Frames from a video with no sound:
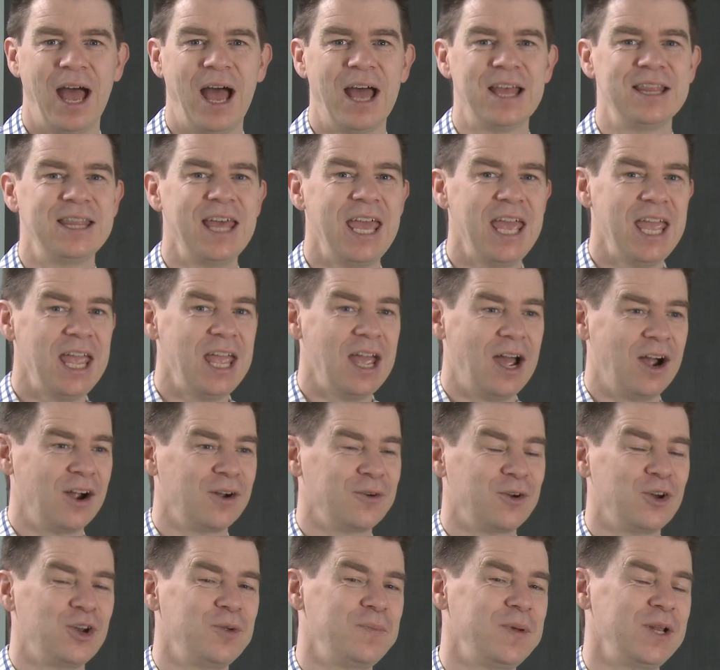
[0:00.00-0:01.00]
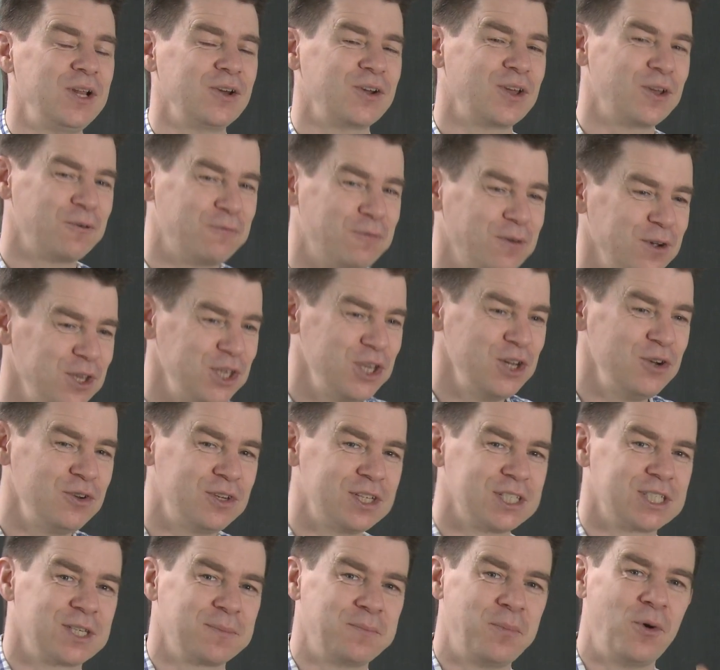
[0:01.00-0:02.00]
and they are going to be looking for you
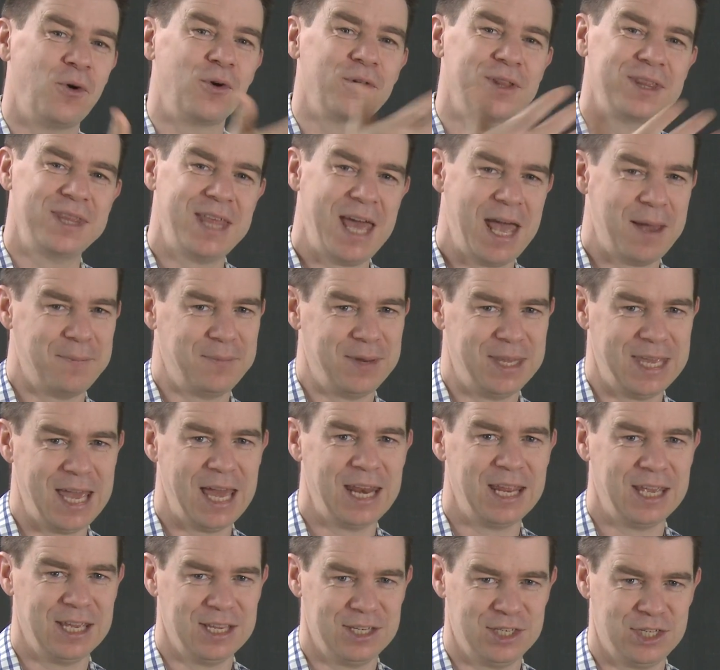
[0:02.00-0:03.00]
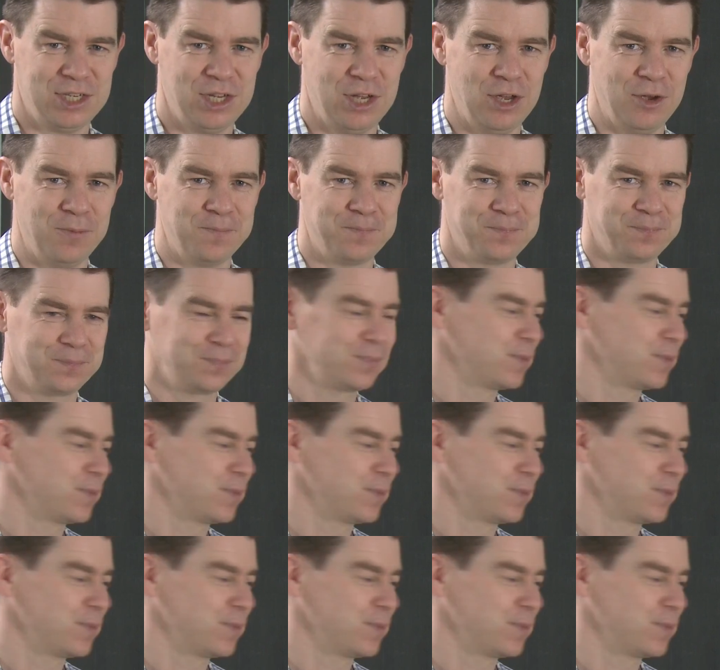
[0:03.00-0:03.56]
to support them in getting it too.